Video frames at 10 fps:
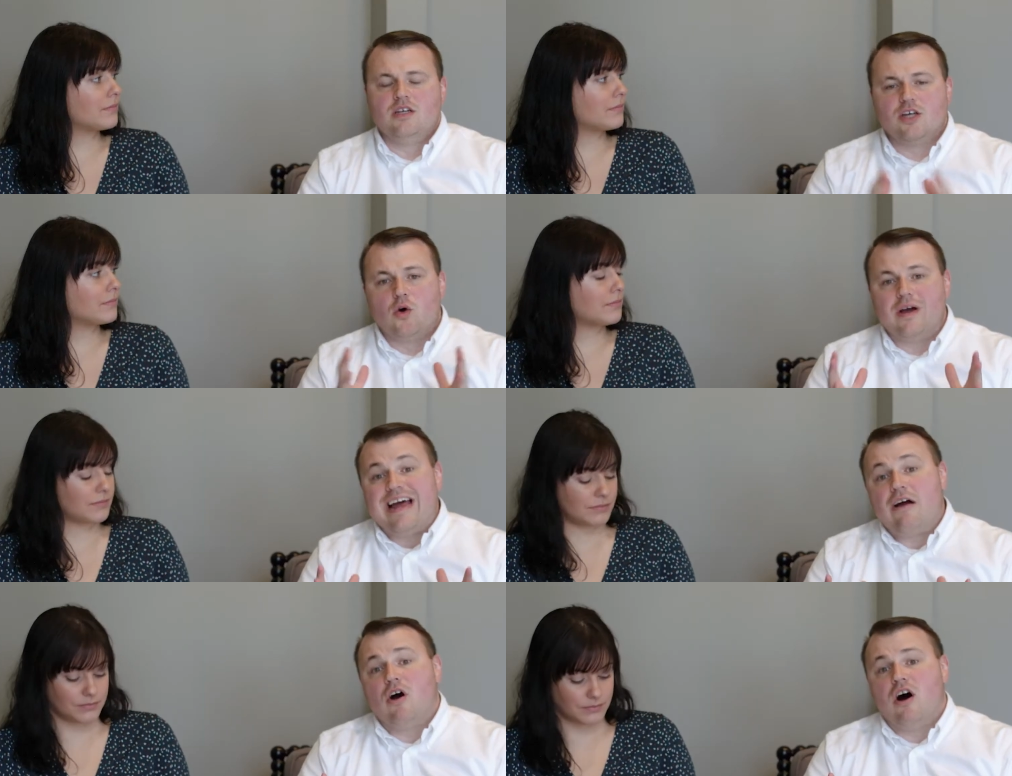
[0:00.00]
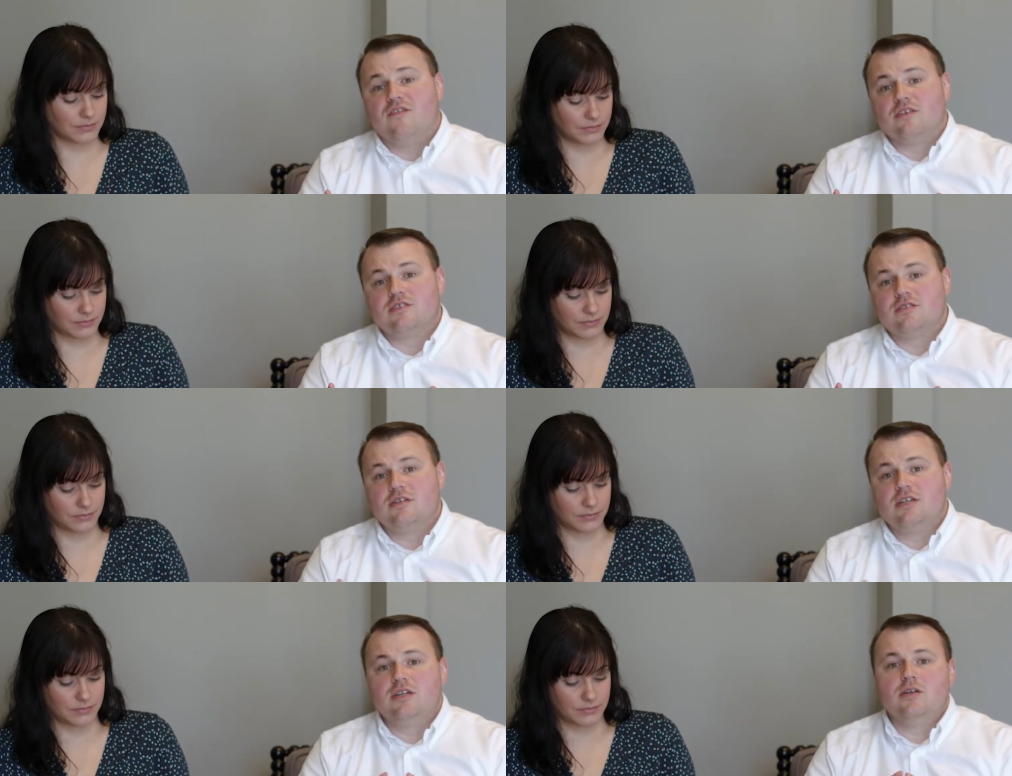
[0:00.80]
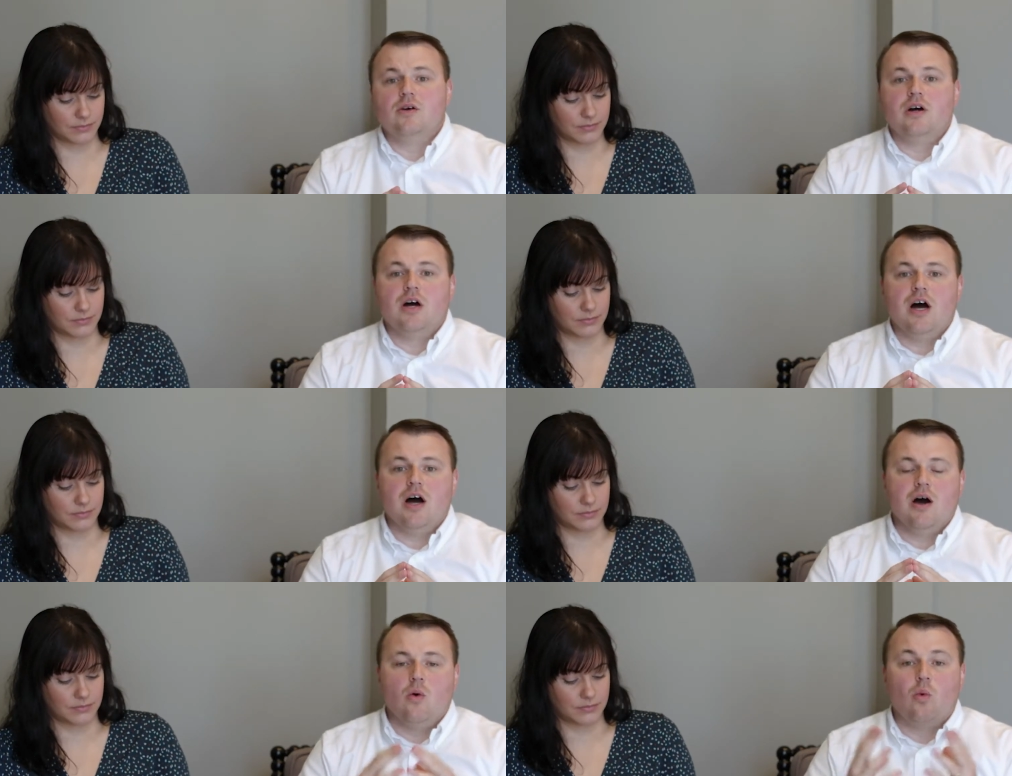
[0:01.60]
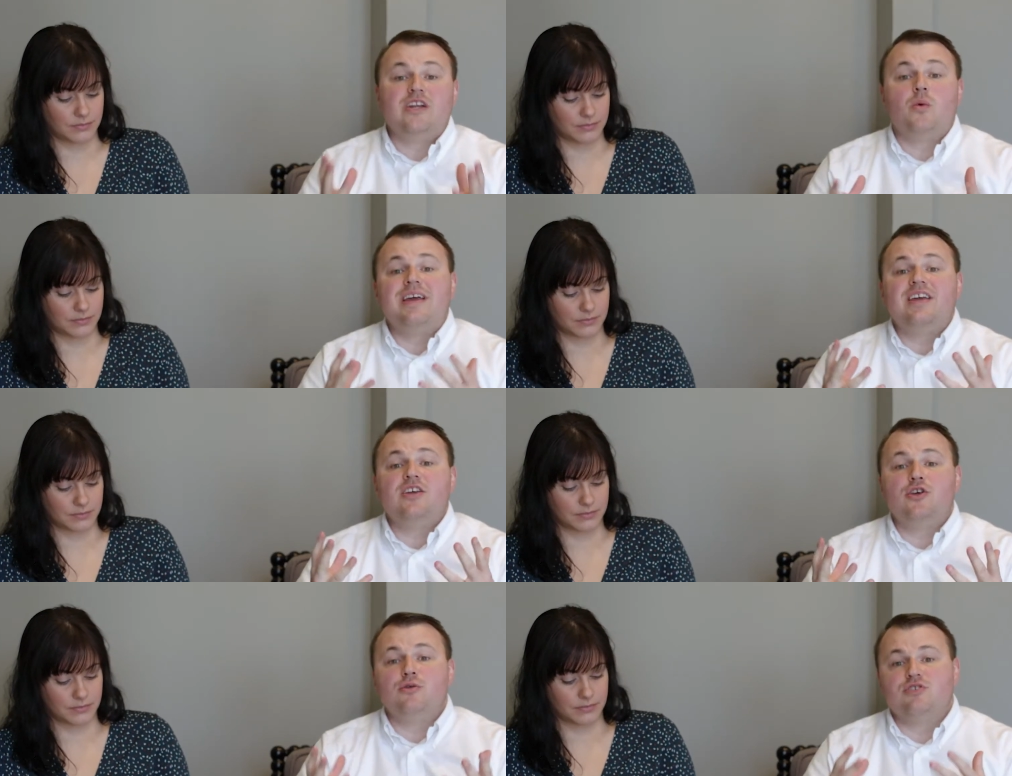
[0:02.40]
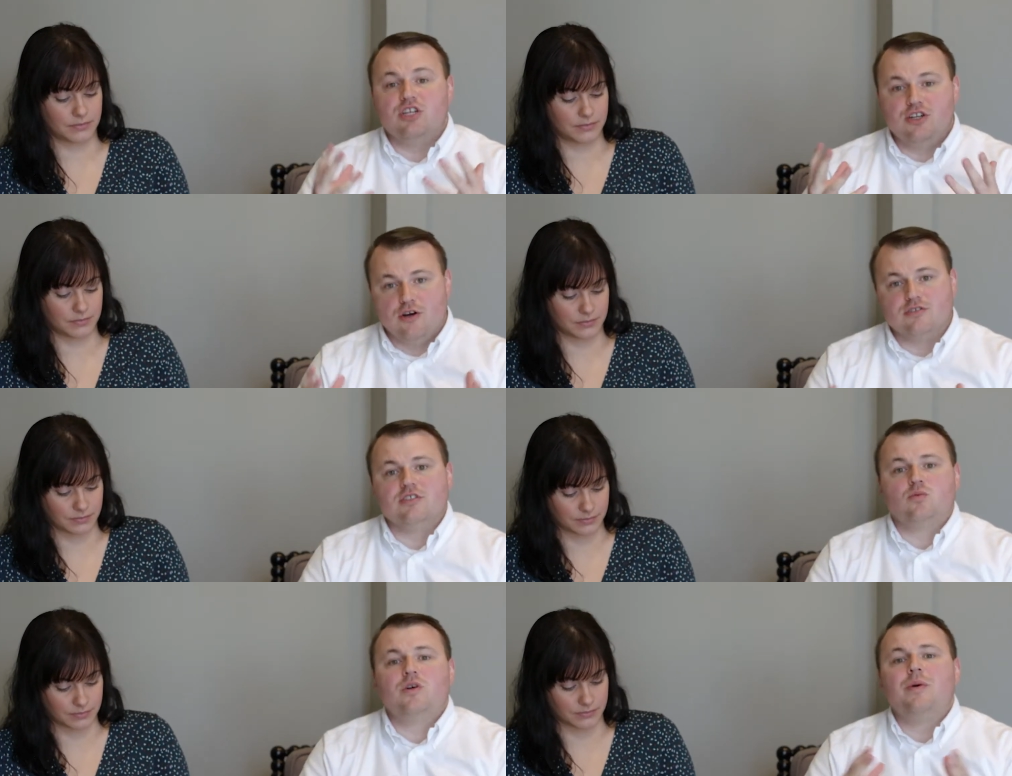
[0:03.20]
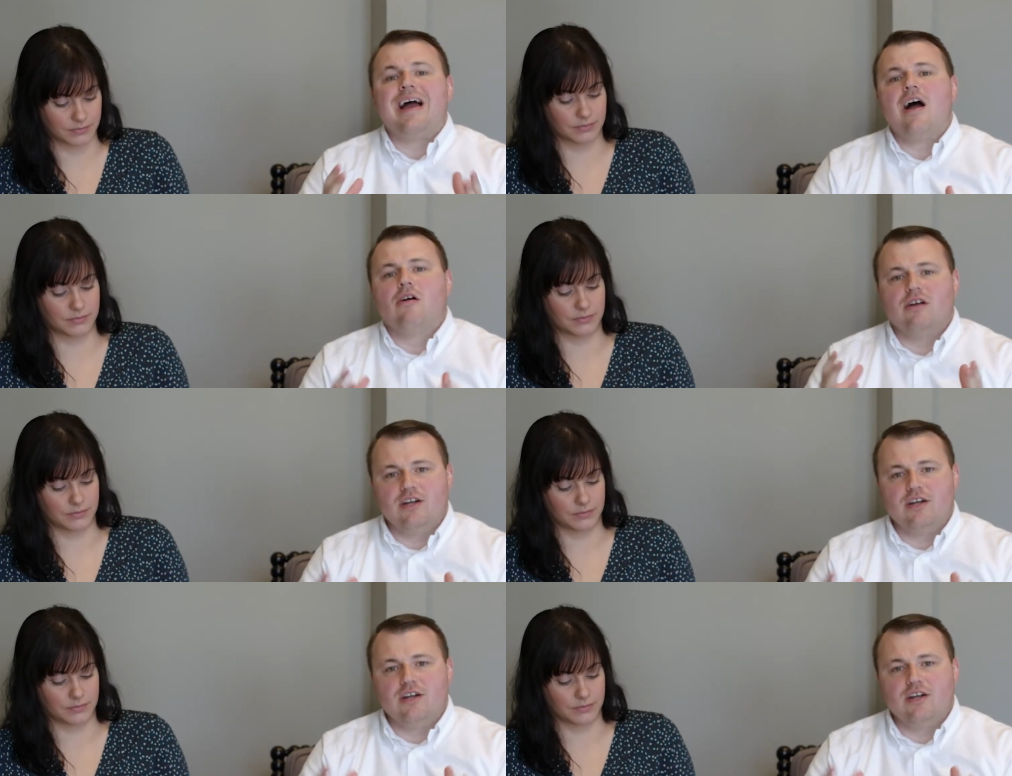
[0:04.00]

Speaker 1: So in our office, Uh, when do we use nurses? When do we hire a